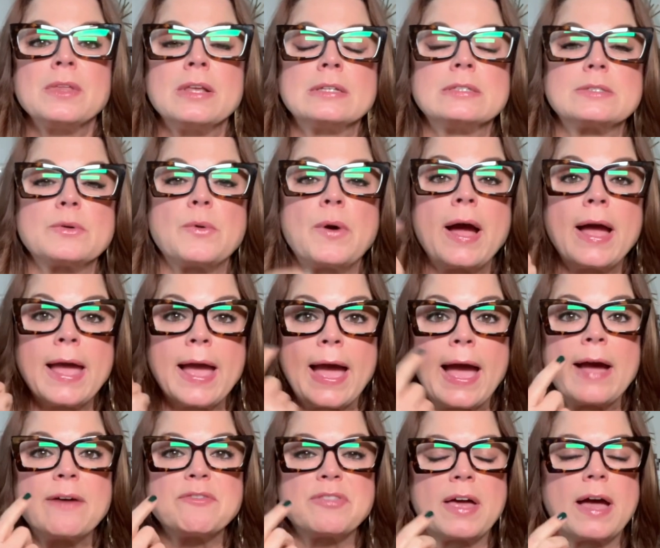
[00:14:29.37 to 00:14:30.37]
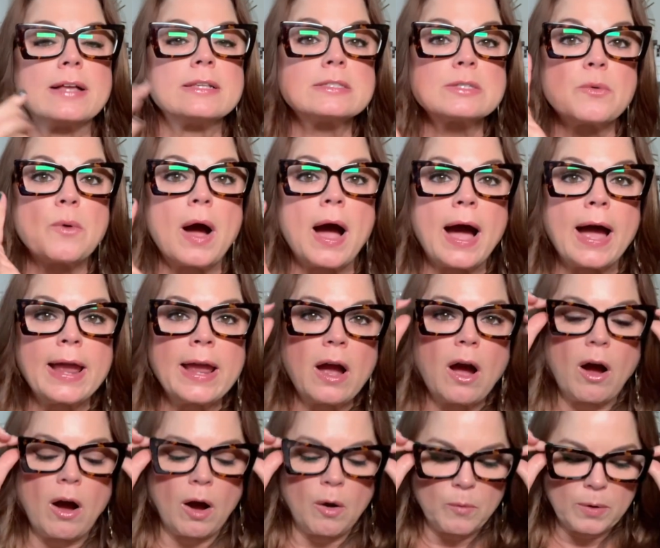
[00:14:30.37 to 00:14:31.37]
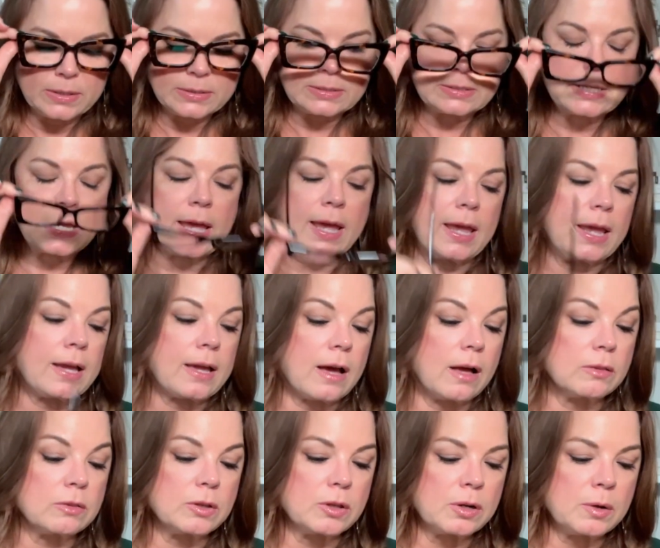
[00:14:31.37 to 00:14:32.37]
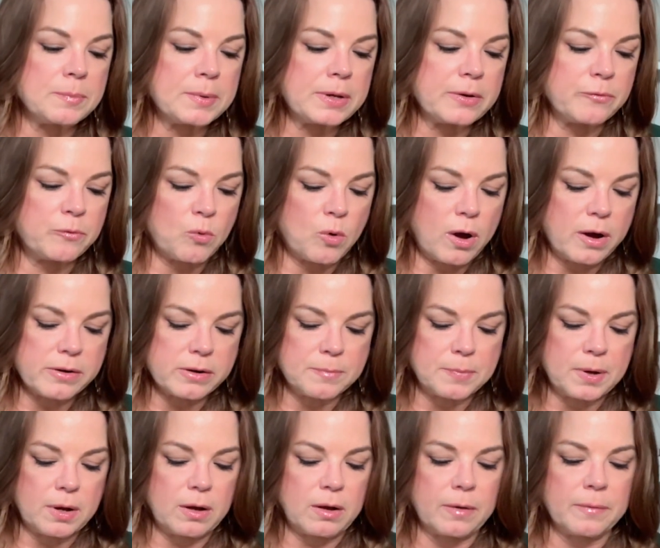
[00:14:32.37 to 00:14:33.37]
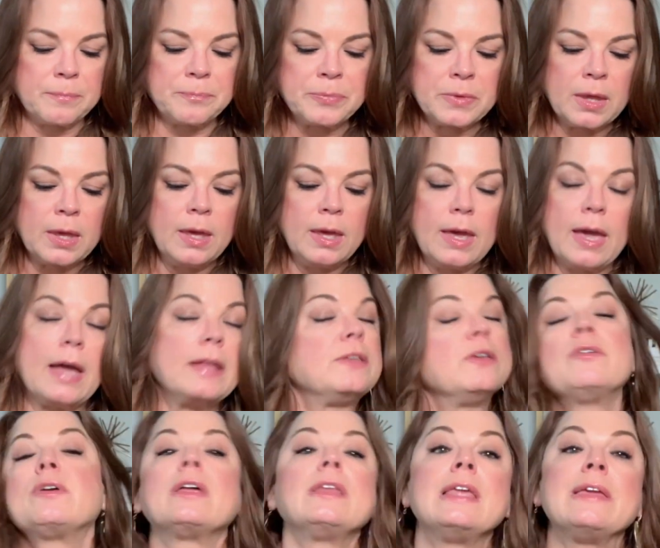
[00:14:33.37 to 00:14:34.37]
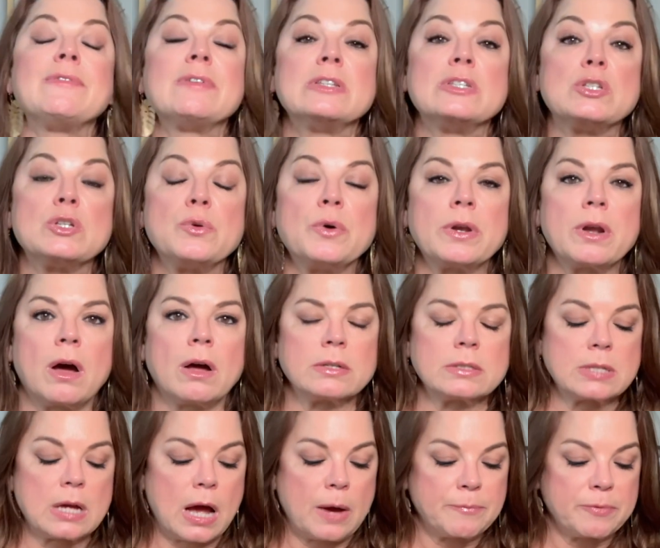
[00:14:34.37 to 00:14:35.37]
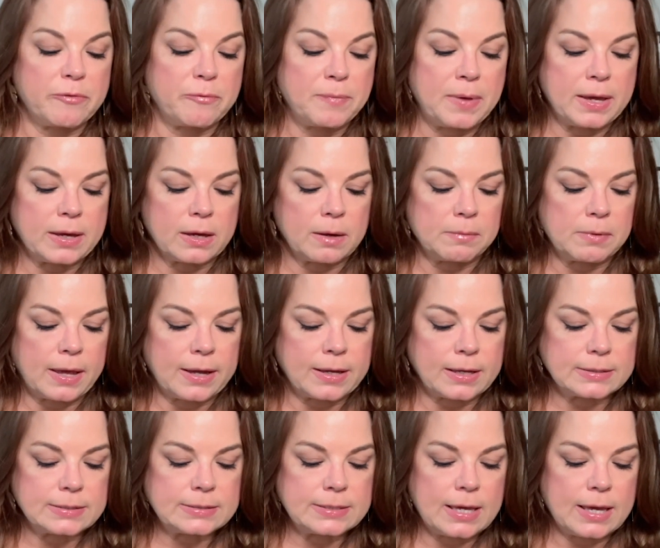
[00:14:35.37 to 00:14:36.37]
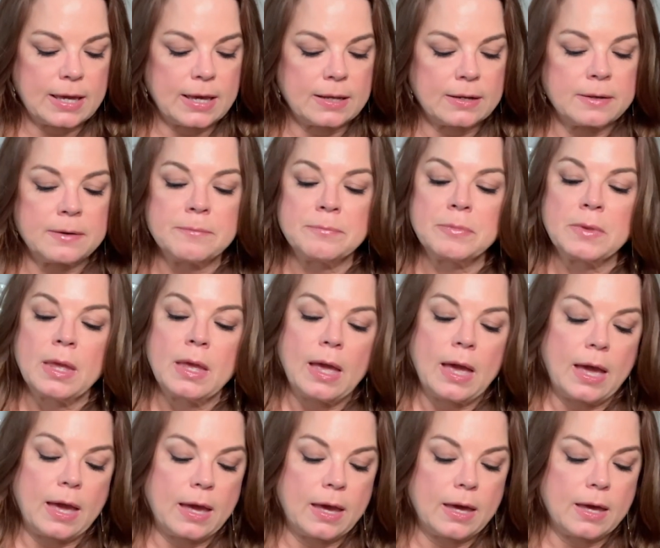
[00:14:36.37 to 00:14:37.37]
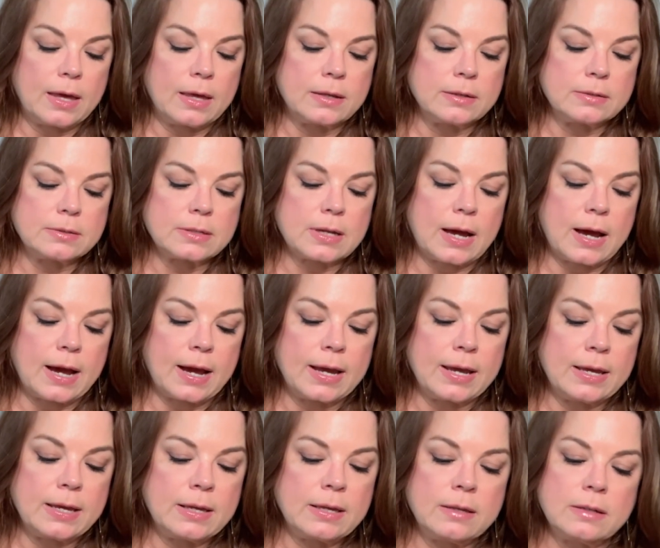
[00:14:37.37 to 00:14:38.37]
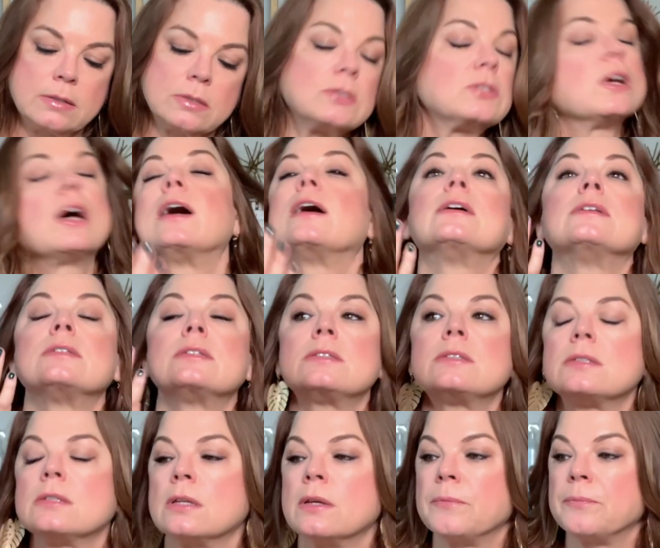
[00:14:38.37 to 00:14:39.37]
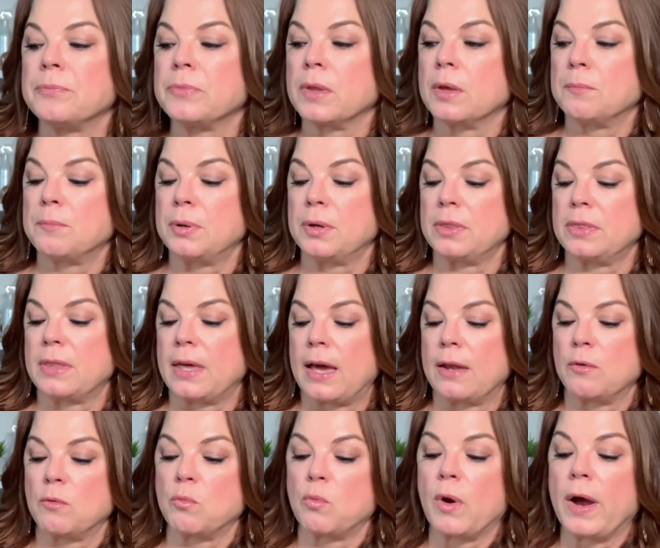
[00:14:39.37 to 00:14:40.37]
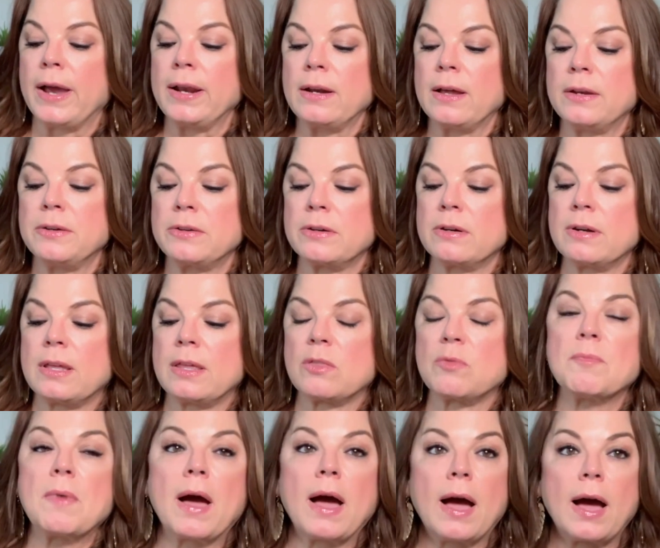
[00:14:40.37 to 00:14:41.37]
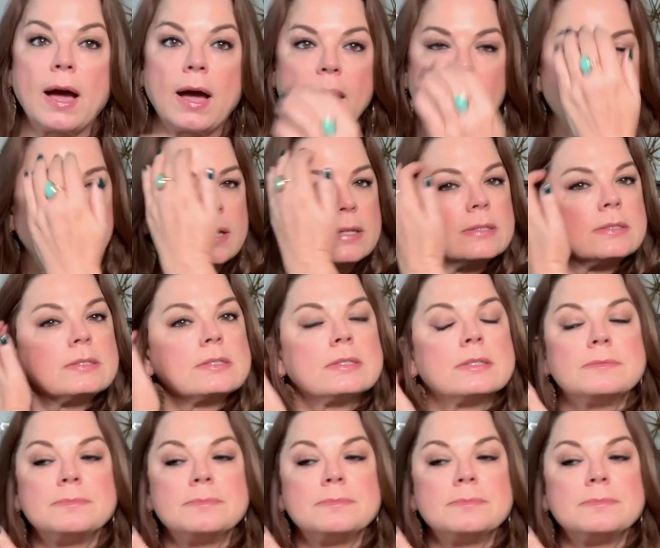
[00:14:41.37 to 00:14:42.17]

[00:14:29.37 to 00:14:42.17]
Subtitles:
So I have that. So I always take a little bit of water balm, and you can even do it on top of makeup, like I said. And I just put that right underneath my eyes,